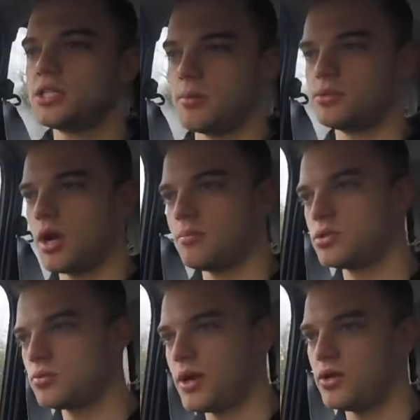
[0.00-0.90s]
sometimes
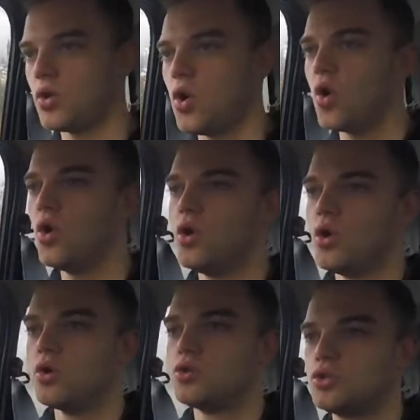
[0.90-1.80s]
when you're
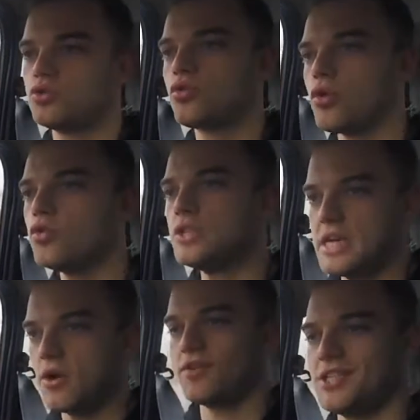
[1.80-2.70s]

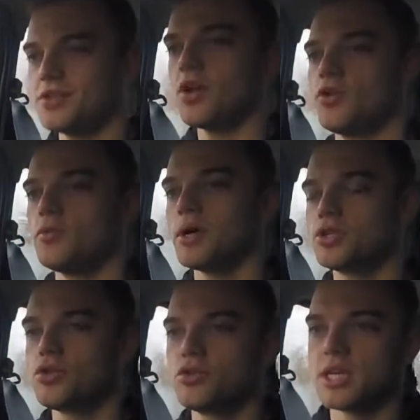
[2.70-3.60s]
cruising. Obviously you don't do
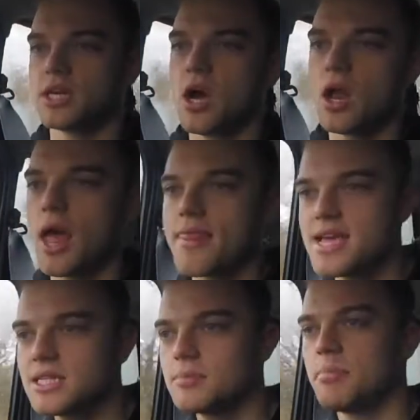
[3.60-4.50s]
much cruising in a car like
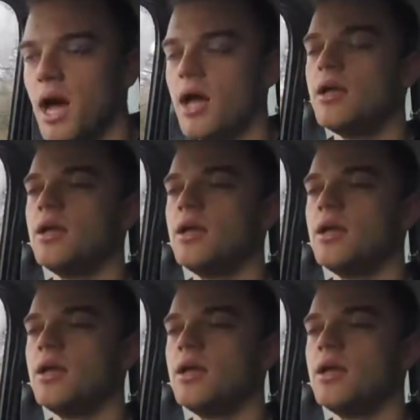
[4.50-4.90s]
this, but